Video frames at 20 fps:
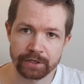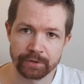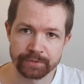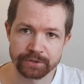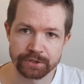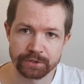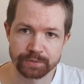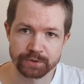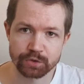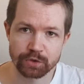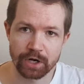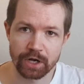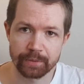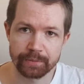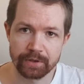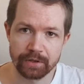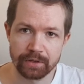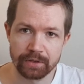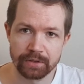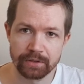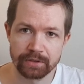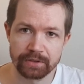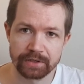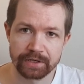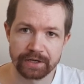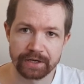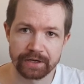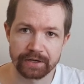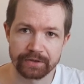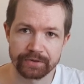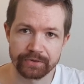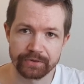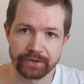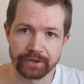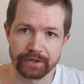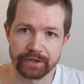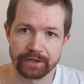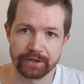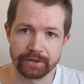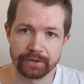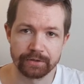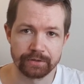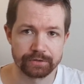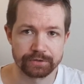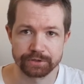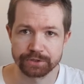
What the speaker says: comment, subscribe, and